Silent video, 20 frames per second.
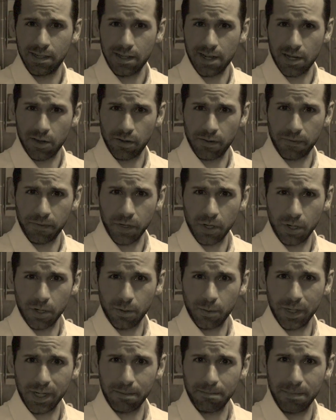Now, if
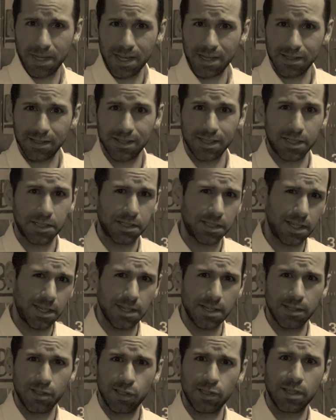your wingman
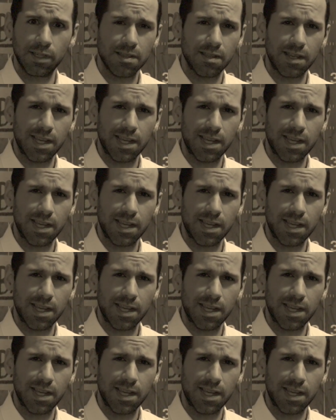succeeds,